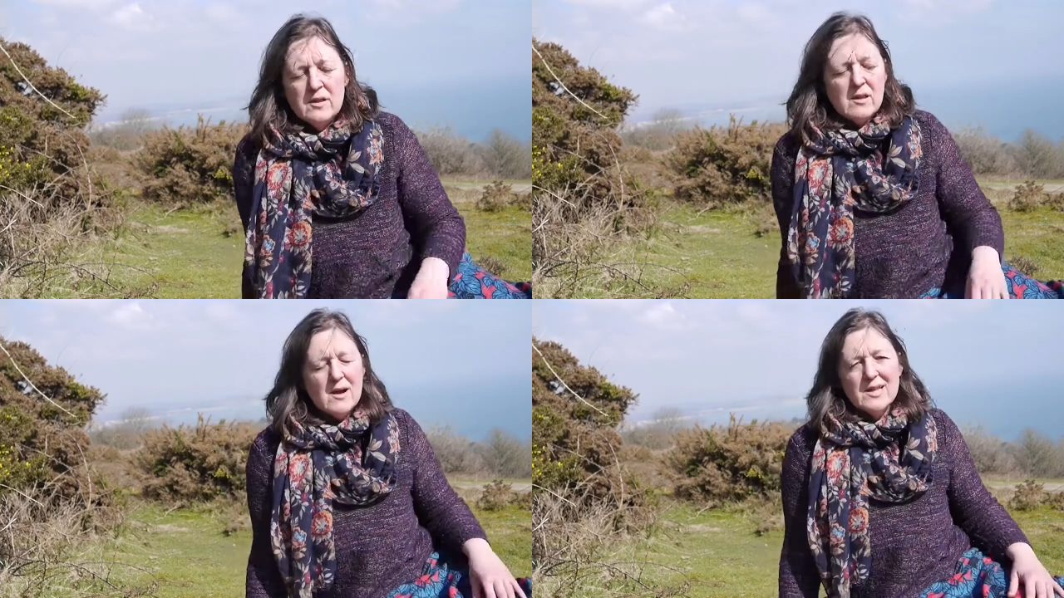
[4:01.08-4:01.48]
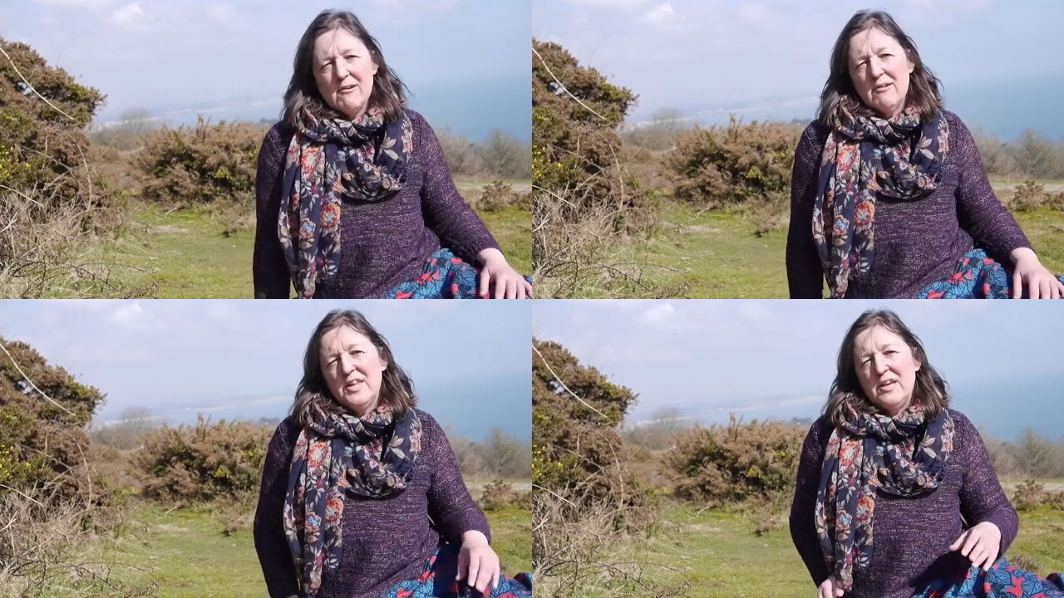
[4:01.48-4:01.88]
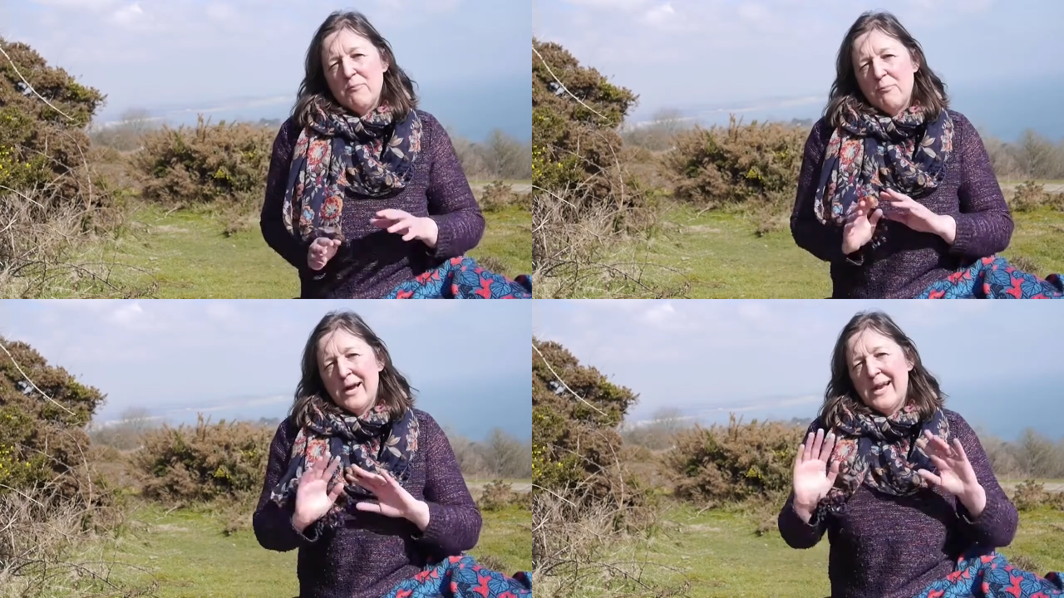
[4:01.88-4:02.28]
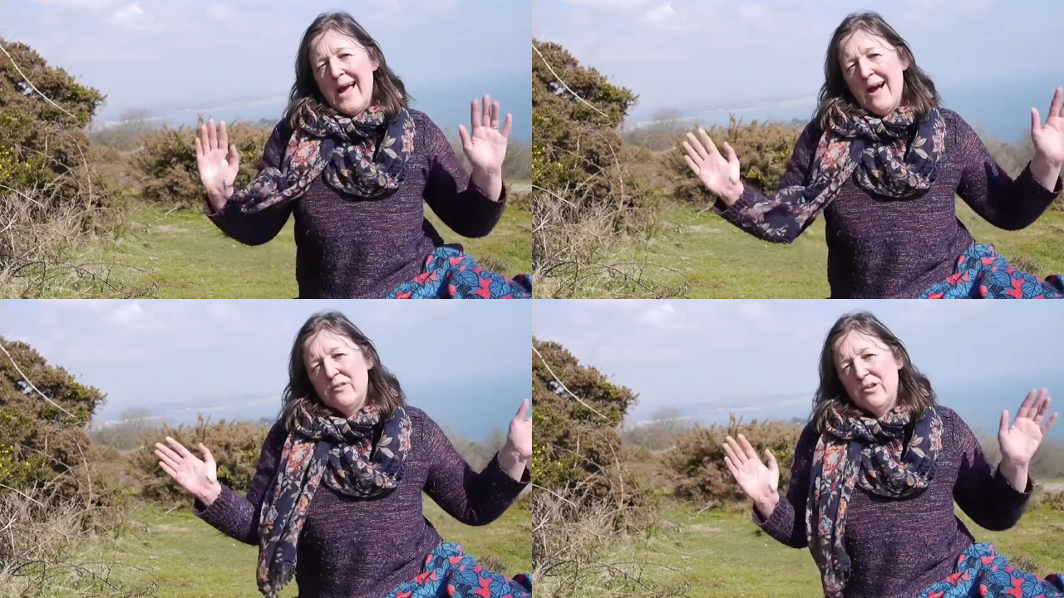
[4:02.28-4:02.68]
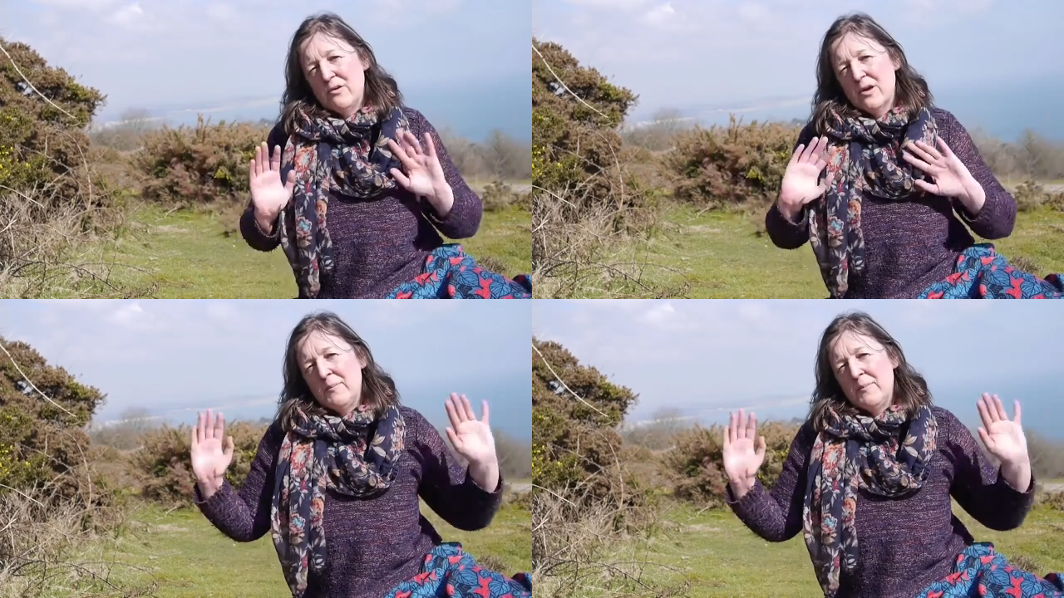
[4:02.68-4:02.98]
the idea is that you're bringing it out to your